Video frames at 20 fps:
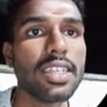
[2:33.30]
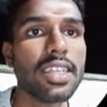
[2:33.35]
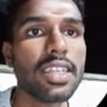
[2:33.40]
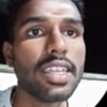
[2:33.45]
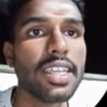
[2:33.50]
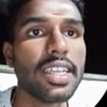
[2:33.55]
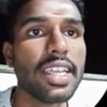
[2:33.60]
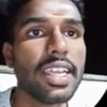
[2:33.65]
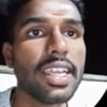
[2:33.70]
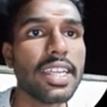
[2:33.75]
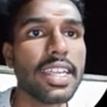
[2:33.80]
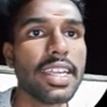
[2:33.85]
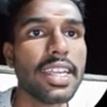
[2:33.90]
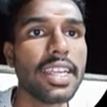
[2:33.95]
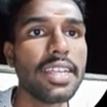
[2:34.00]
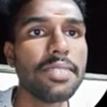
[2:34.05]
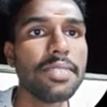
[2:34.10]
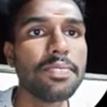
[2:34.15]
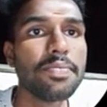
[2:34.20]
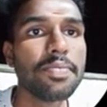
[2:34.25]

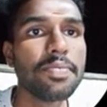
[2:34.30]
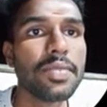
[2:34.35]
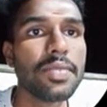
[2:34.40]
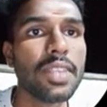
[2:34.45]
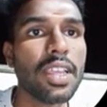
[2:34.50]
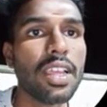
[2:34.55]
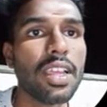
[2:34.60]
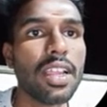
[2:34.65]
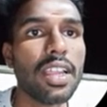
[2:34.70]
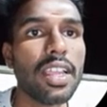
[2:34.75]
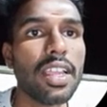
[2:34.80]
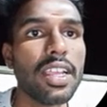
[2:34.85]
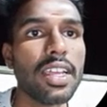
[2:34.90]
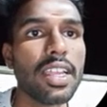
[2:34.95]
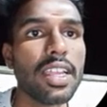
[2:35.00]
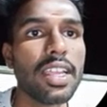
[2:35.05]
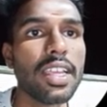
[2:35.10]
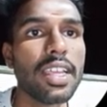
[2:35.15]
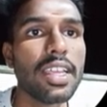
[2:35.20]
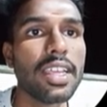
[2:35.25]
Dedicated
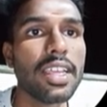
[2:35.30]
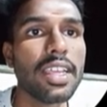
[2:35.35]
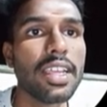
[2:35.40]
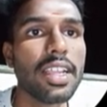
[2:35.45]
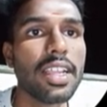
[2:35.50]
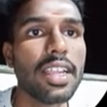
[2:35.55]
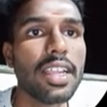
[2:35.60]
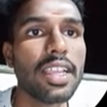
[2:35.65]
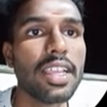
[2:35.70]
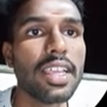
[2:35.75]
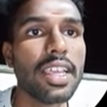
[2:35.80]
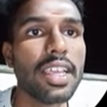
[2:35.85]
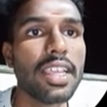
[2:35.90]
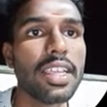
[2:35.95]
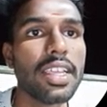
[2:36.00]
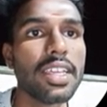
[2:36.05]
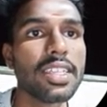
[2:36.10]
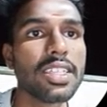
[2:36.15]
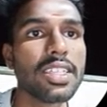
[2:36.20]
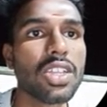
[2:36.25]
link
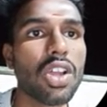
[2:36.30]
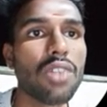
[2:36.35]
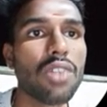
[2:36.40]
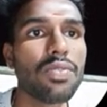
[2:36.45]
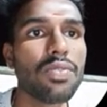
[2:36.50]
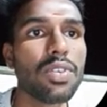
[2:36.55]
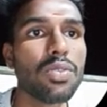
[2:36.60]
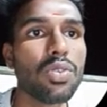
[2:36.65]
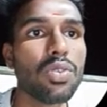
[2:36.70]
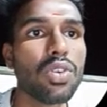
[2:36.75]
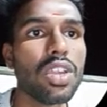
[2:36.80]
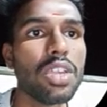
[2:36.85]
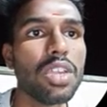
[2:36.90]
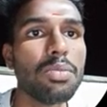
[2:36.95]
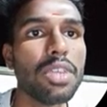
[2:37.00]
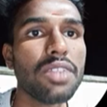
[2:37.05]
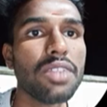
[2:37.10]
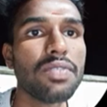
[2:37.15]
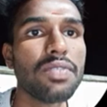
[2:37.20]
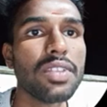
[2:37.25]
areas traffic only
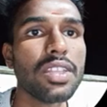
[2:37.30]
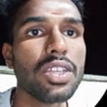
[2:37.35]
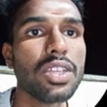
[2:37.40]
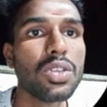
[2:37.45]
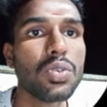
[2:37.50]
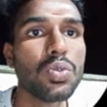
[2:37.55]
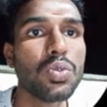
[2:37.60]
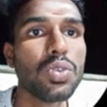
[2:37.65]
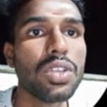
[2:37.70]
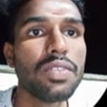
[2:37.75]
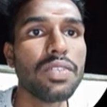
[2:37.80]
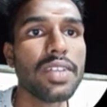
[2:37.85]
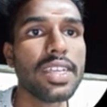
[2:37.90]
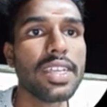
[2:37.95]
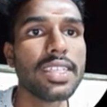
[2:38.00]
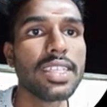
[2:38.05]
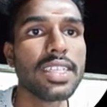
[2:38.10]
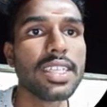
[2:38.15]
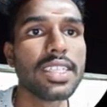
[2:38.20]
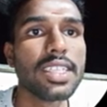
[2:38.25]
between the two
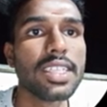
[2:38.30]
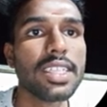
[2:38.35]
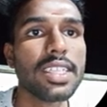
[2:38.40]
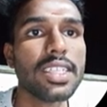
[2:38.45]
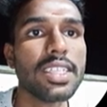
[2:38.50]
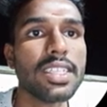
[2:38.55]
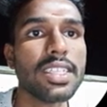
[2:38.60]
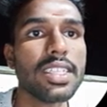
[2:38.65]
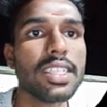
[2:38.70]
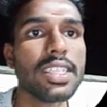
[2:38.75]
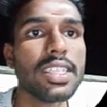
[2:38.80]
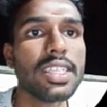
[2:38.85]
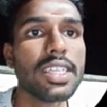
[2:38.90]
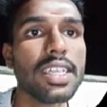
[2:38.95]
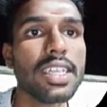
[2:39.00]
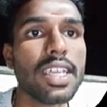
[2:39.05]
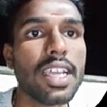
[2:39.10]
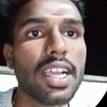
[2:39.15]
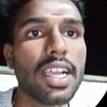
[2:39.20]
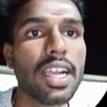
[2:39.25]
devices in
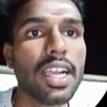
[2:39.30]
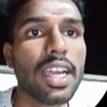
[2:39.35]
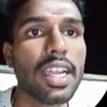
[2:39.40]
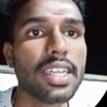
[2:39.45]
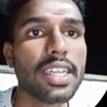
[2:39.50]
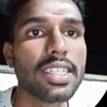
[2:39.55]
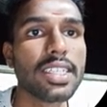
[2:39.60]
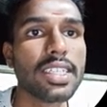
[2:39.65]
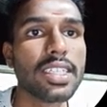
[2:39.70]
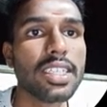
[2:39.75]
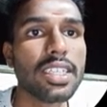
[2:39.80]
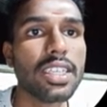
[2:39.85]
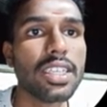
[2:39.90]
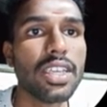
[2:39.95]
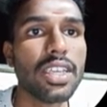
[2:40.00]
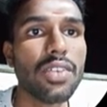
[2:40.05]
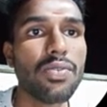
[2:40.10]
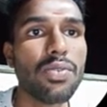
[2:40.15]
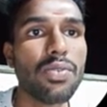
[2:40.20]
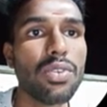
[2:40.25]
connects.
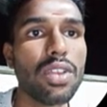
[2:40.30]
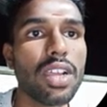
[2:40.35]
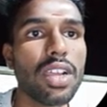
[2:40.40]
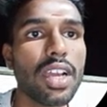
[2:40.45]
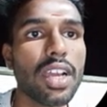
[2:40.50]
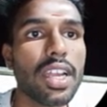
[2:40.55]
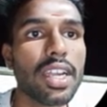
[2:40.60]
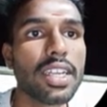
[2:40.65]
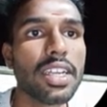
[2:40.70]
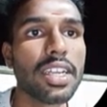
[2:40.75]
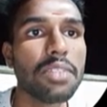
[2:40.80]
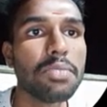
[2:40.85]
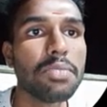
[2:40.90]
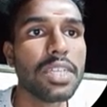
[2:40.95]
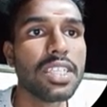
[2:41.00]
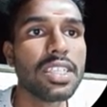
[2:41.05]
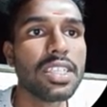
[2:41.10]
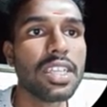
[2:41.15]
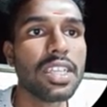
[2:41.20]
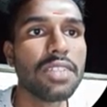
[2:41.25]
A full connected
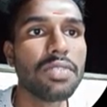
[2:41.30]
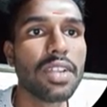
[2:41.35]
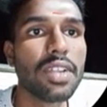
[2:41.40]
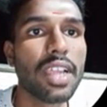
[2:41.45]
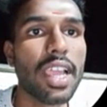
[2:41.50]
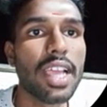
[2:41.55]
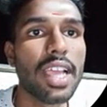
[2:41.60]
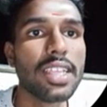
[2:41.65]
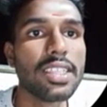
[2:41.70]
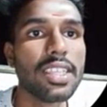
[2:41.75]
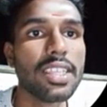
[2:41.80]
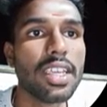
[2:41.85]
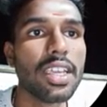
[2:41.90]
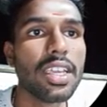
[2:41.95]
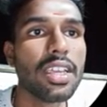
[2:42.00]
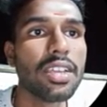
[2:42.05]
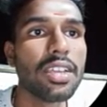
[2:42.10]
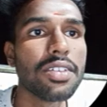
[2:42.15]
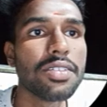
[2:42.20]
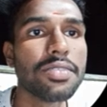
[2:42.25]
mesh network has
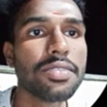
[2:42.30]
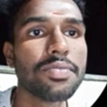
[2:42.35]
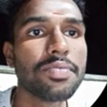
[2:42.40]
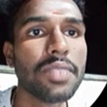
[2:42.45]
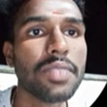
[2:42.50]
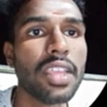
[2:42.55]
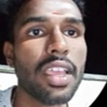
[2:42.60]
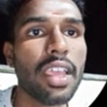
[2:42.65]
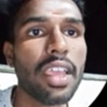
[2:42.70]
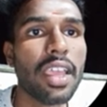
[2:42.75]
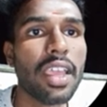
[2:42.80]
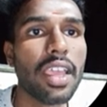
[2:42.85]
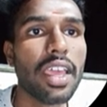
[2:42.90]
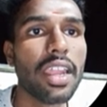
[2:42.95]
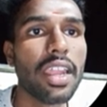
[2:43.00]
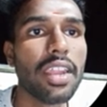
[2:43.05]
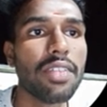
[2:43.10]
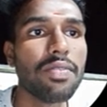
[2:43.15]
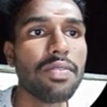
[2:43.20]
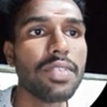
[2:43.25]
a
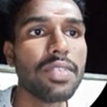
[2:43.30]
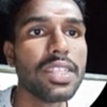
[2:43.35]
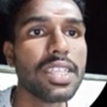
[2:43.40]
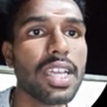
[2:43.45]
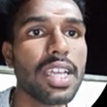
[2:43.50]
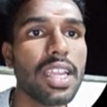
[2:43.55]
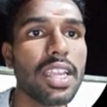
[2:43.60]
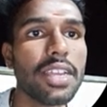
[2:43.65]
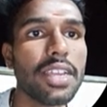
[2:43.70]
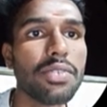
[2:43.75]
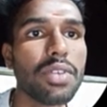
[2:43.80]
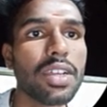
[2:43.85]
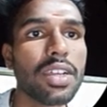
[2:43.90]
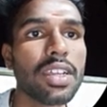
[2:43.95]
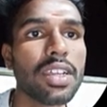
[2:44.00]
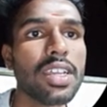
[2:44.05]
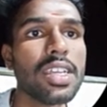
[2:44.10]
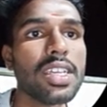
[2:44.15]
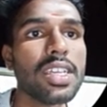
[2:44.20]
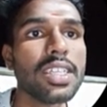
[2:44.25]
n physical
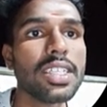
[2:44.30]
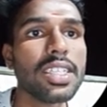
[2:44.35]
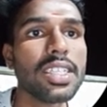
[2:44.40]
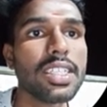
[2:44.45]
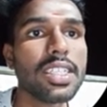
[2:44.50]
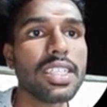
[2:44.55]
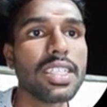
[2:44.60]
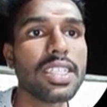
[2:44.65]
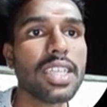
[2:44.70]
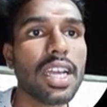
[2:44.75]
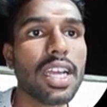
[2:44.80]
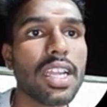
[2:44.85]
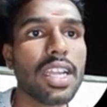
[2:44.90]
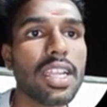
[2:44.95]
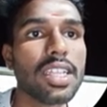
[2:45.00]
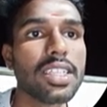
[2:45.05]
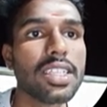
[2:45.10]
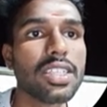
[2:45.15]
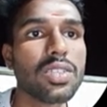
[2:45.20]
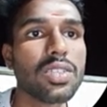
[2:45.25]
network
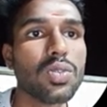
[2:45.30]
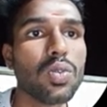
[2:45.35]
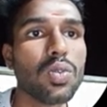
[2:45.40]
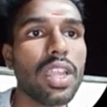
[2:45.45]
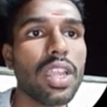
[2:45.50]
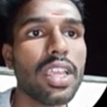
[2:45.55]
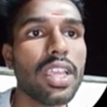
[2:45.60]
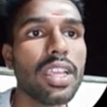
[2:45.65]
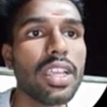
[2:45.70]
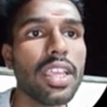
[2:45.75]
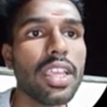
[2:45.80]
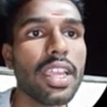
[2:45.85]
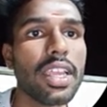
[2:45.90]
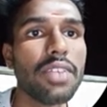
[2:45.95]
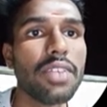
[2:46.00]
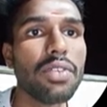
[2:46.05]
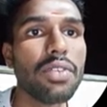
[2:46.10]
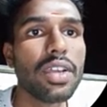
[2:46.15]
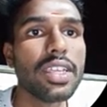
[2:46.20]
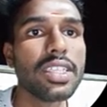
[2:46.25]
channels to link a
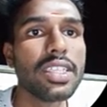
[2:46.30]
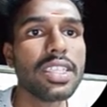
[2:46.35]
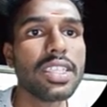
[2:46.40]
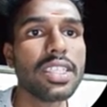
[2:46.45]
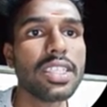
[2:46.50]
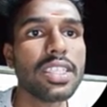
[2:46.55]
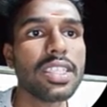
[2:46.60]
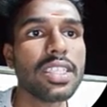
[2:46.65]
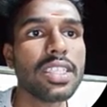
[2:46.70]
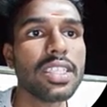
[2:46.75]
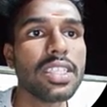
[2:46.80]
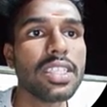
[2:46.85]
device.